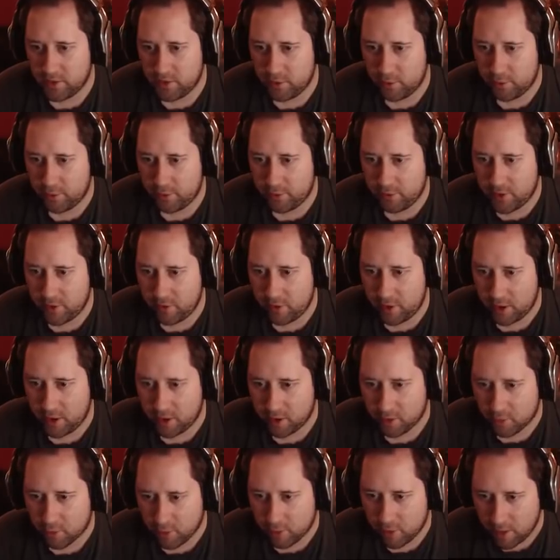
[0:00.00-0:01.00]
ferrying
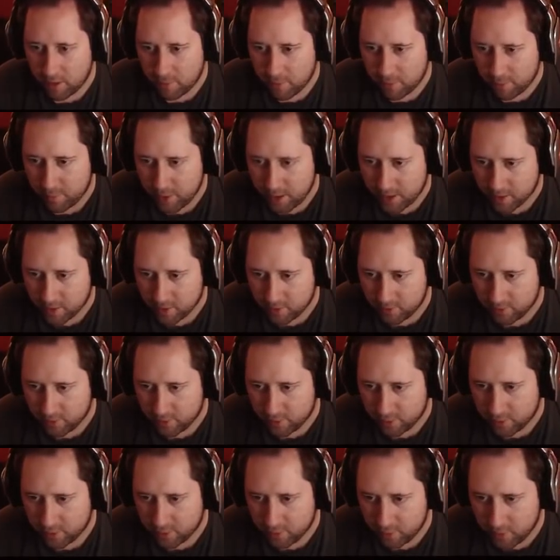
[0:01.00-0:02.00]
crap back and
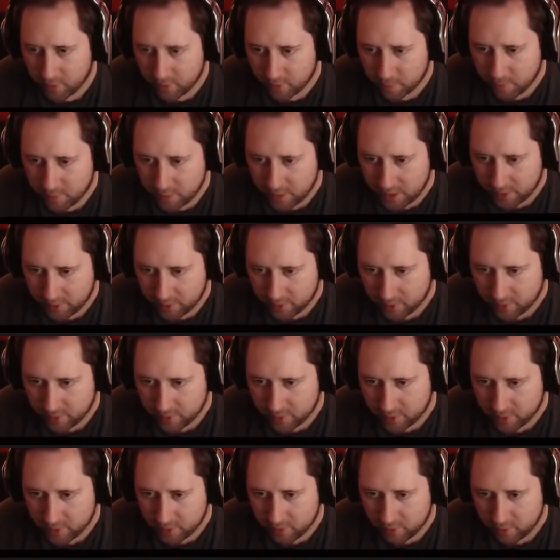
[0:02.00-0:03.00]
forth from this base because
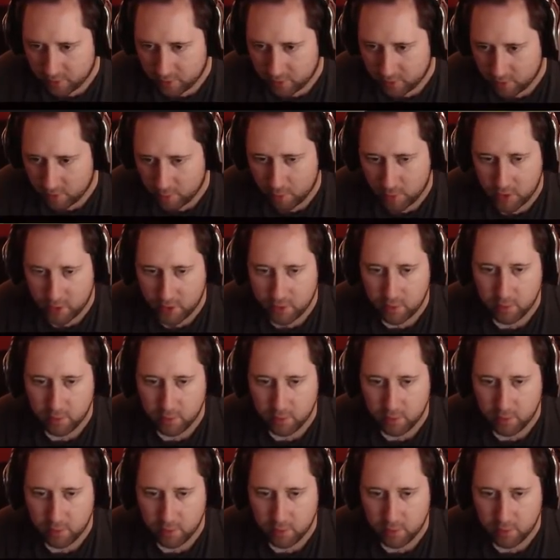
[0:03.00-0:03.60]
it's so far away.